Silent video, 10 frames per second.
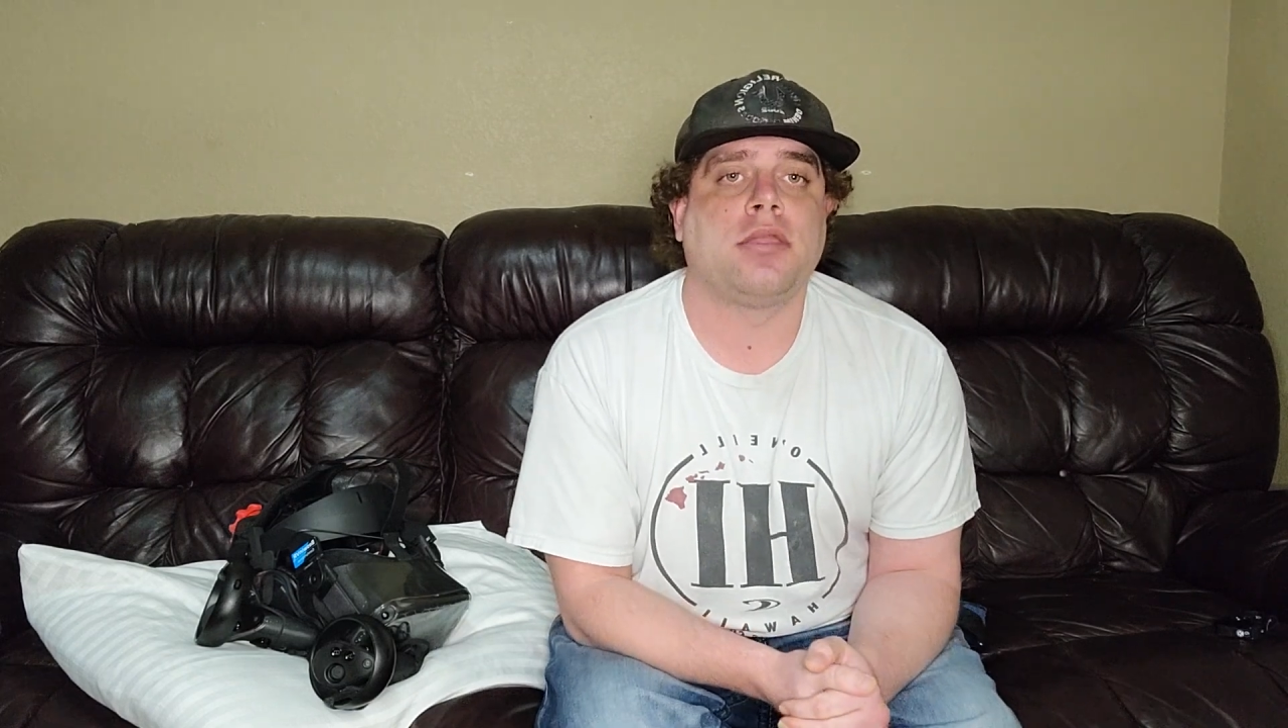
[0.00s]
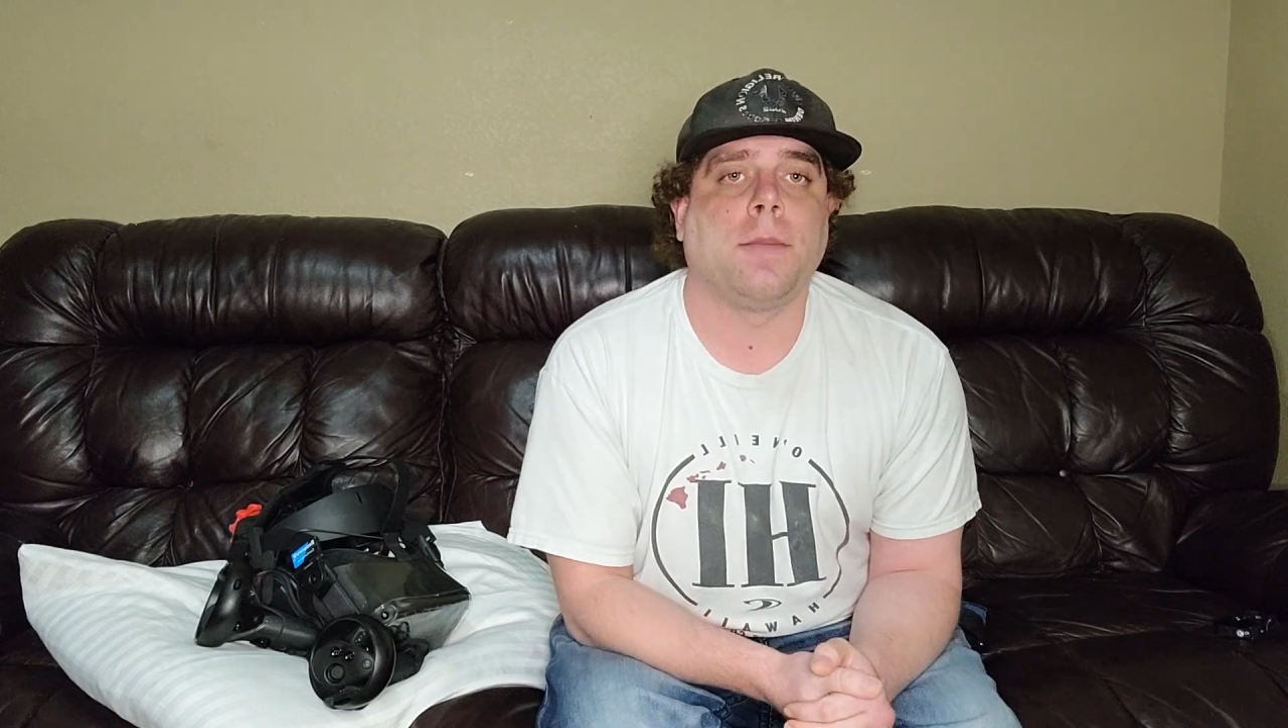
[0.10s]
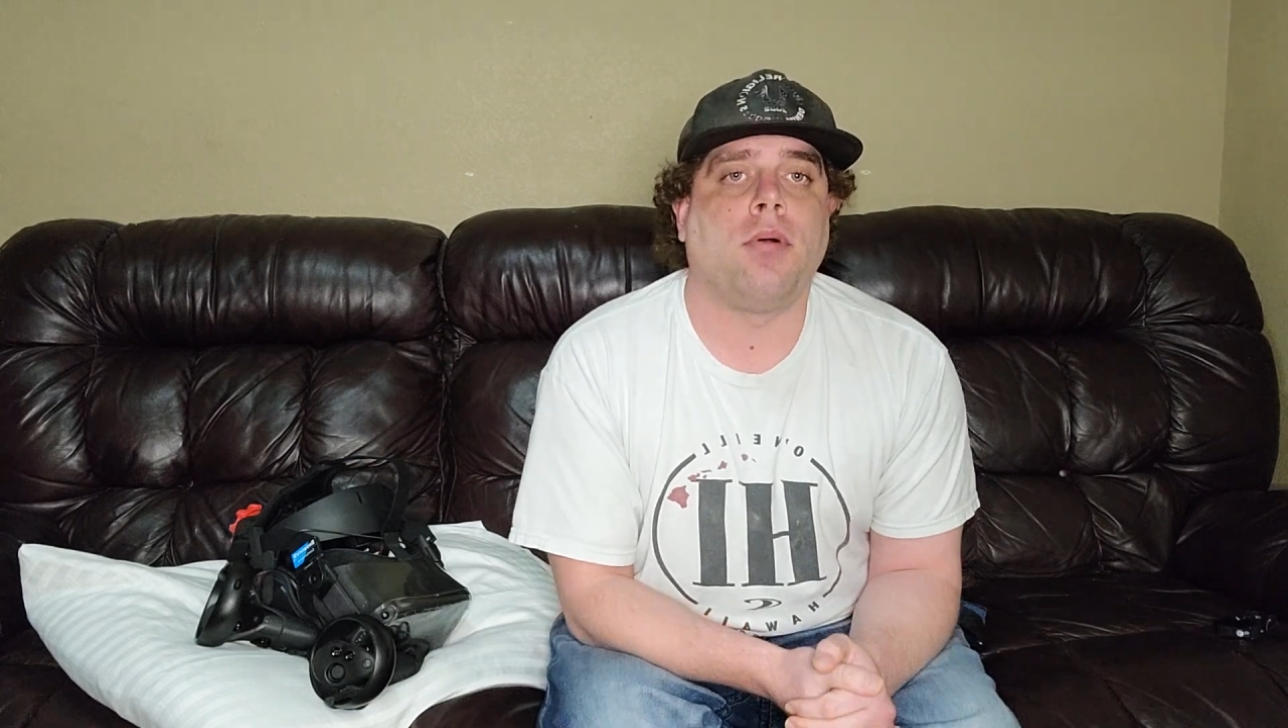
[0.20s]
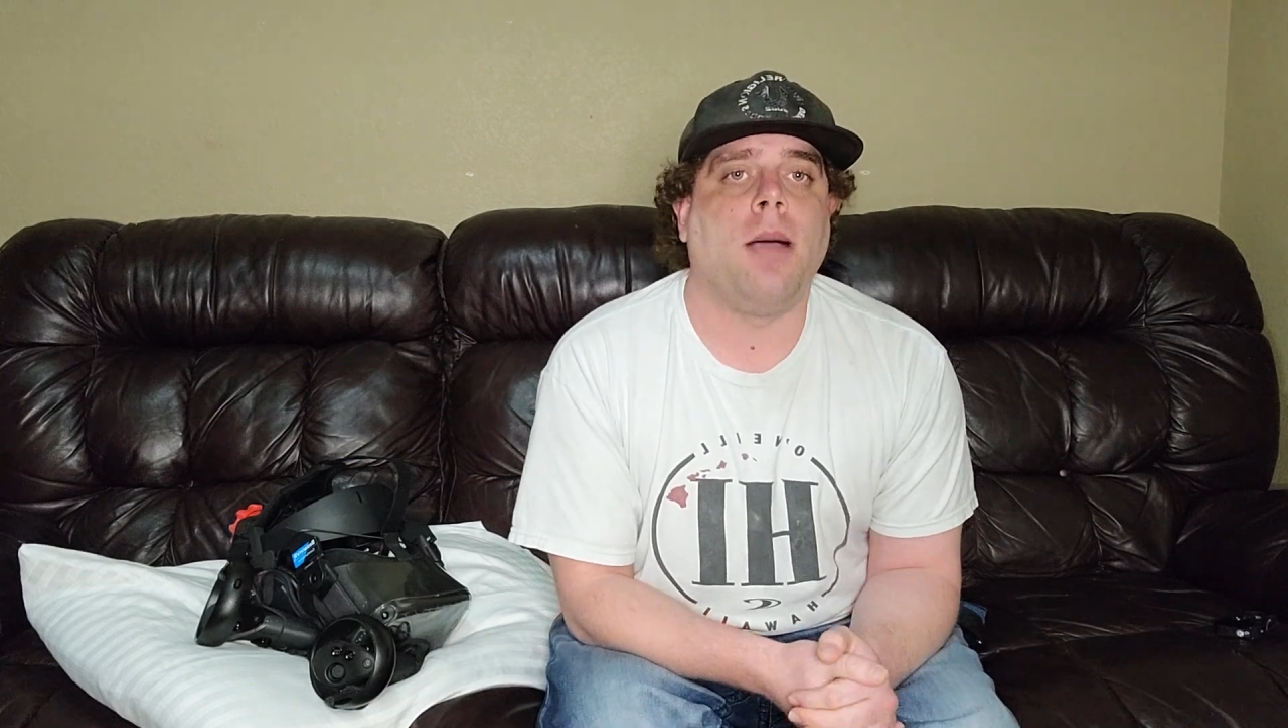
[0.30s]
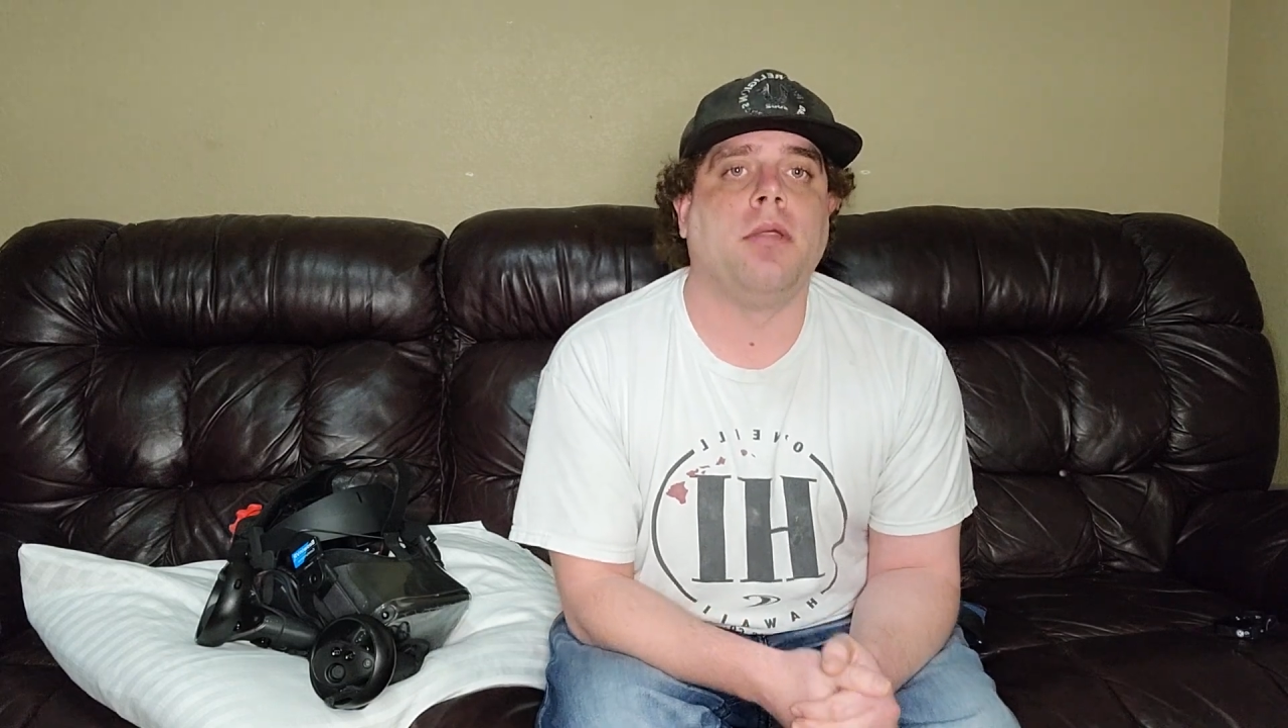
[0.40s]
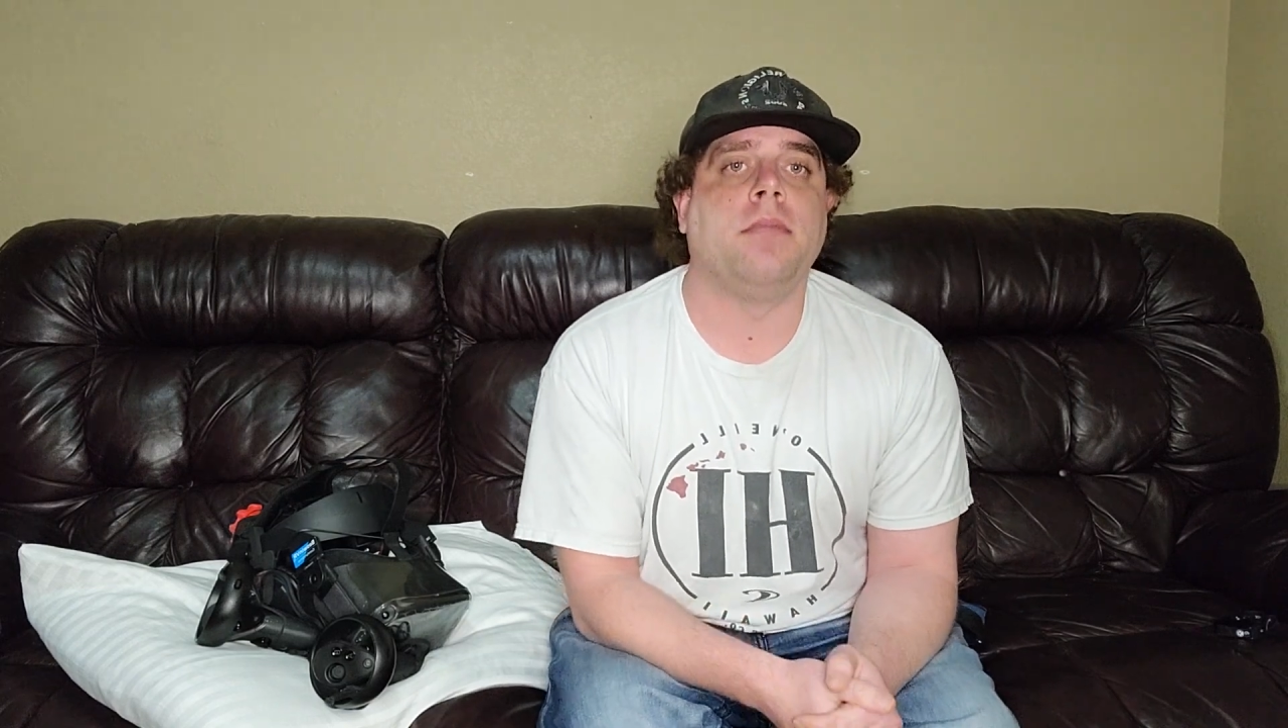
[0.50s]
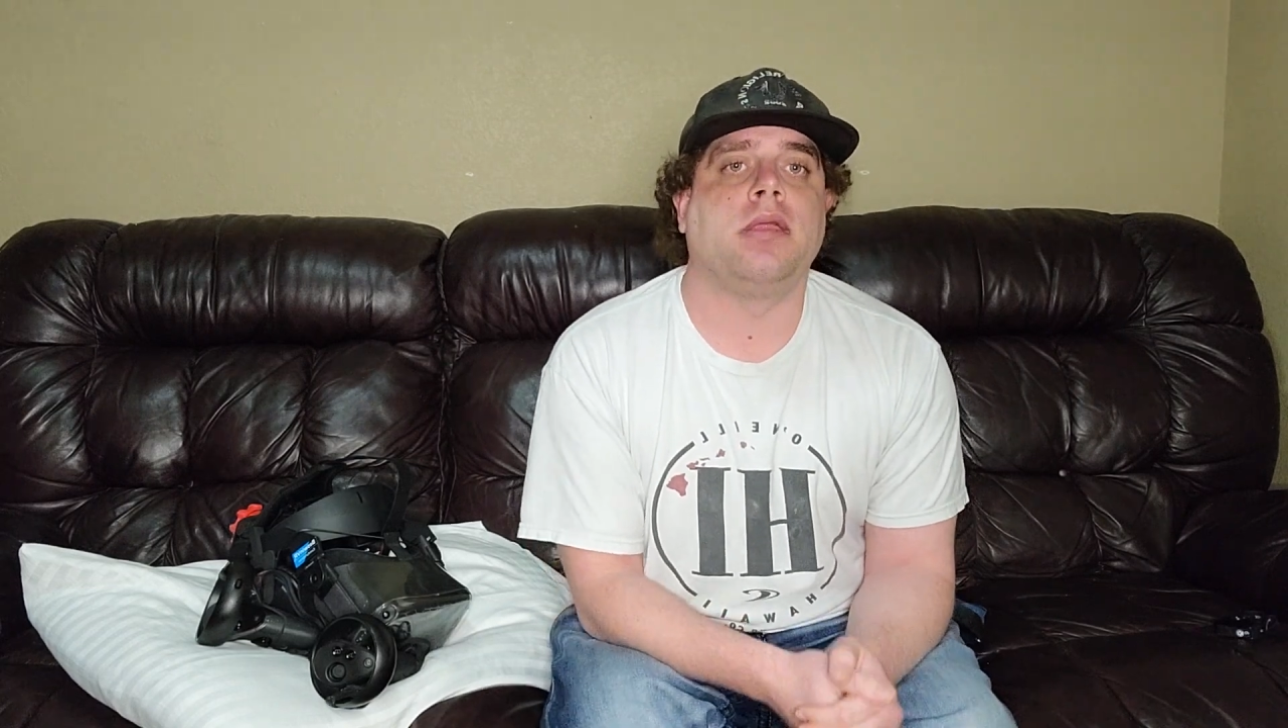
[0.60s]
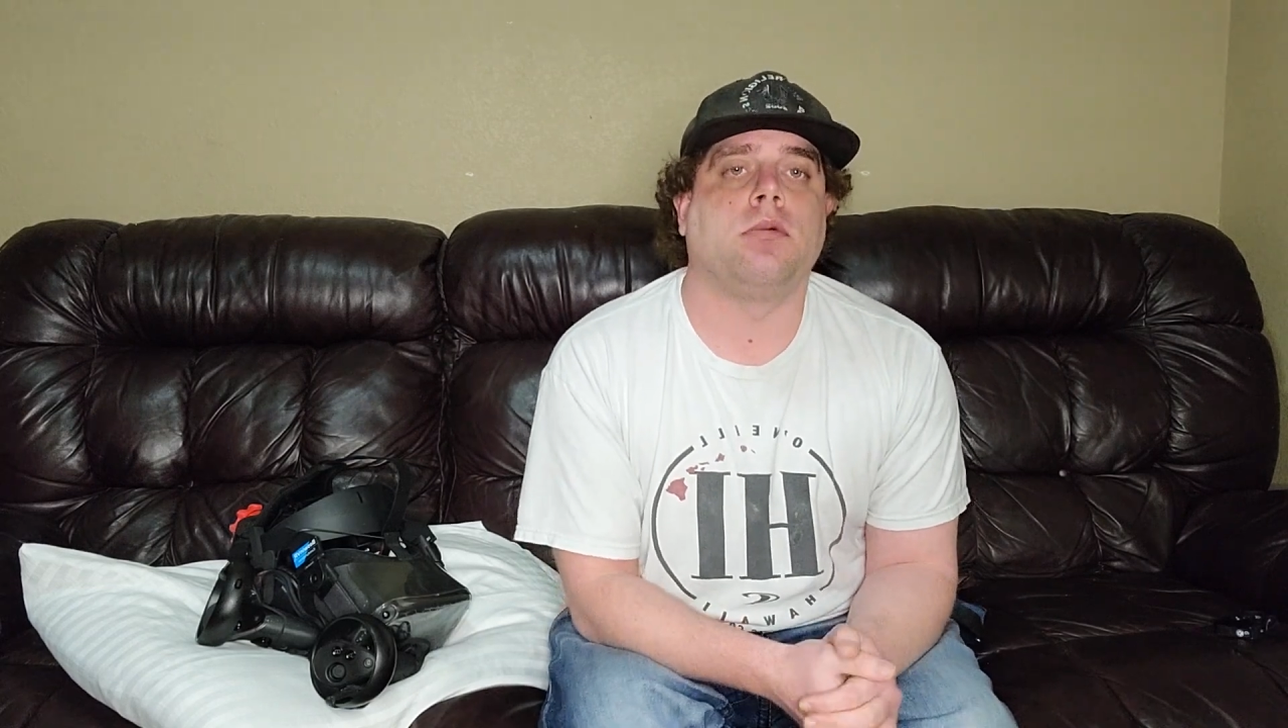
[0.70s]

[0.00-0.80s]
the problem is